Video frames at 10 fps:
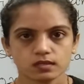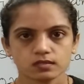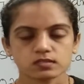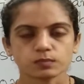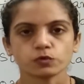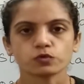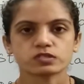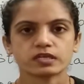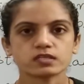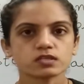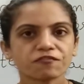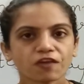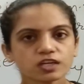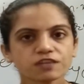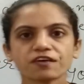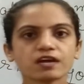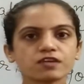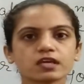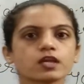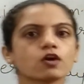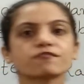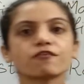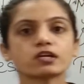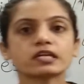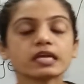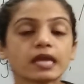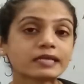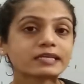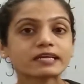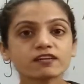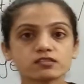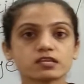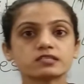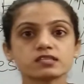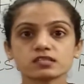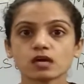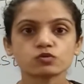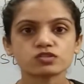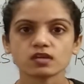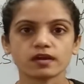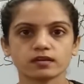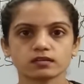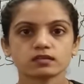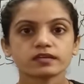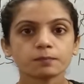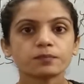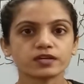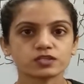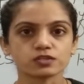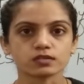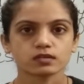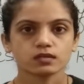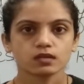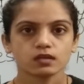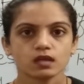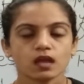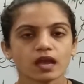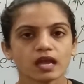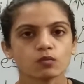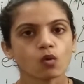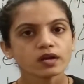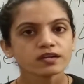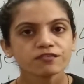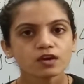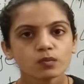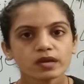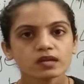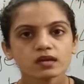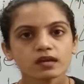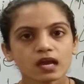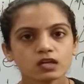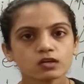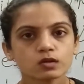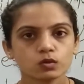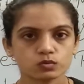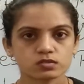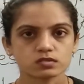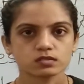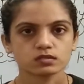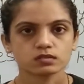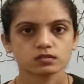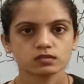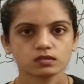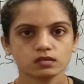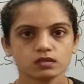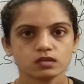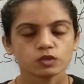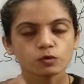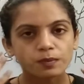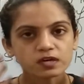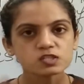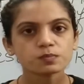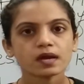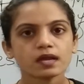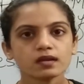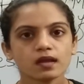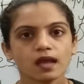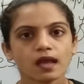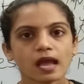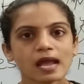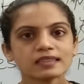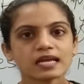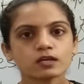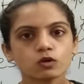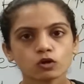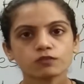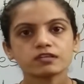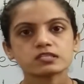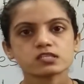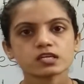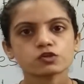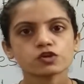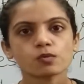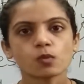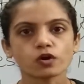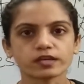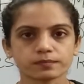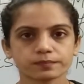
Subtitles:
Suppose there is a 45 degree or 48 degrees Celsius outside, the temperature. And what if you are wearing a nylon clothes? You perspire and that cloth will stick to your body.